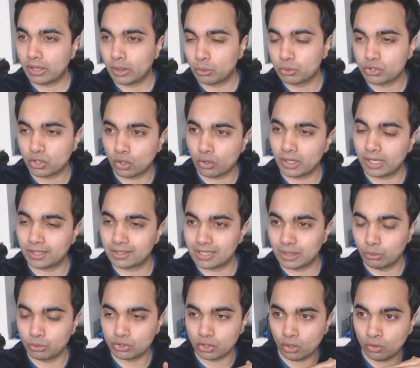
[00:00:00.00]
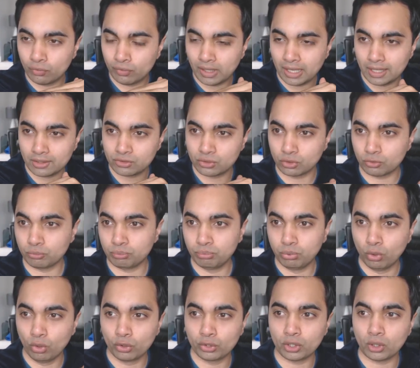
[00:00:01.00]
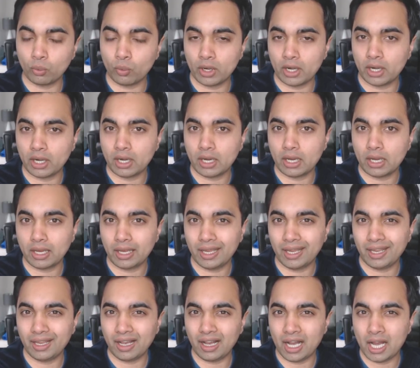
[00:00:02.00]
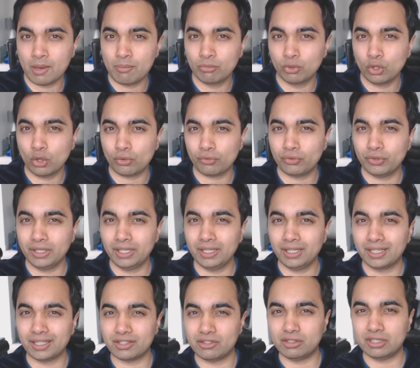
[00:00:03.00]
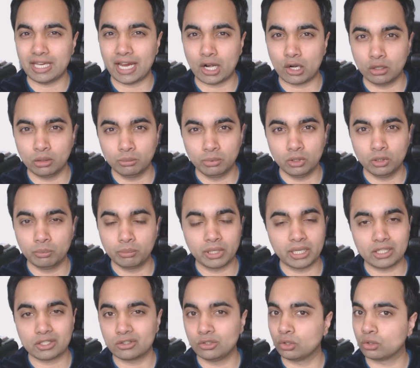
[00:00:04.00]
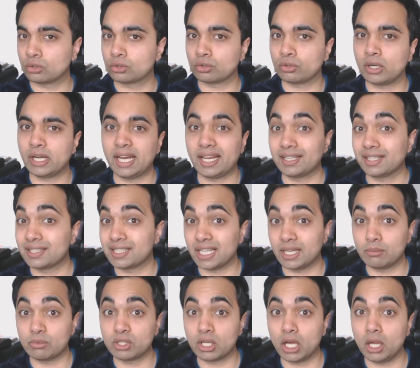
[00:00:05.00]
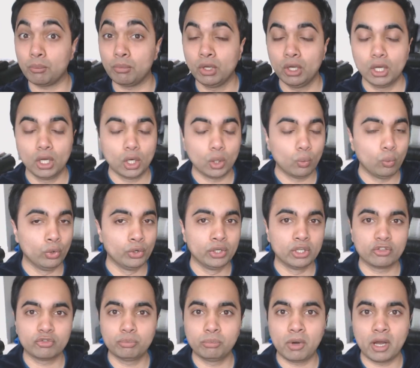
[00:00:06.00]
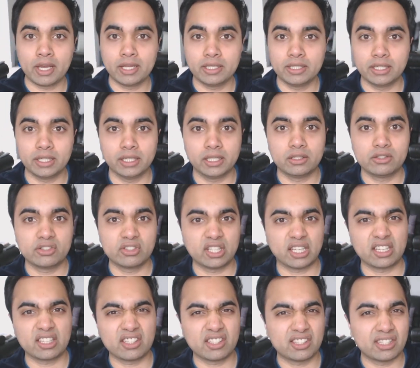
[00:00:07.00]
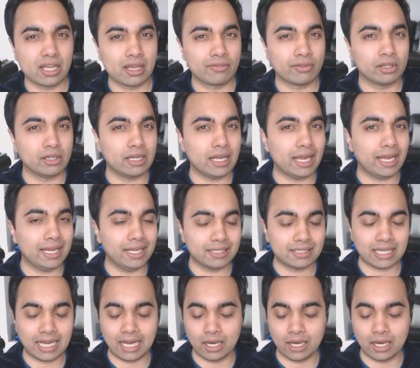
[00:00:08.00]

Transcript: sort of border where I'm not thinking it's terrible, but it's not great at the same time. Wouldn't have minded 6, 7, 8